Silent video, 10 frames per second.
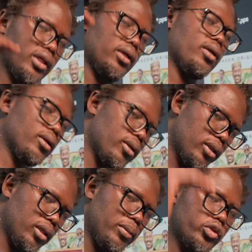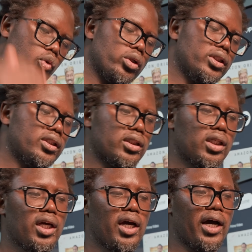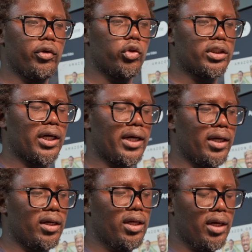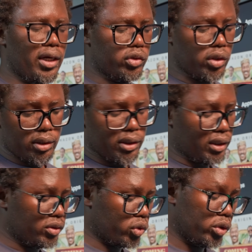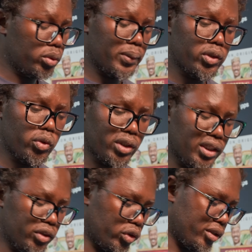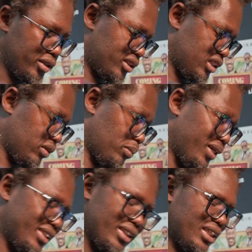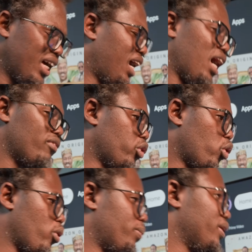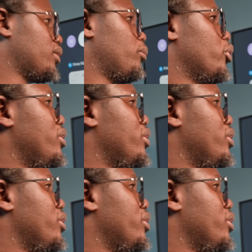the image quality a notch higher, and it's going to make you really enjoy this TV. But yes, I have no complaints about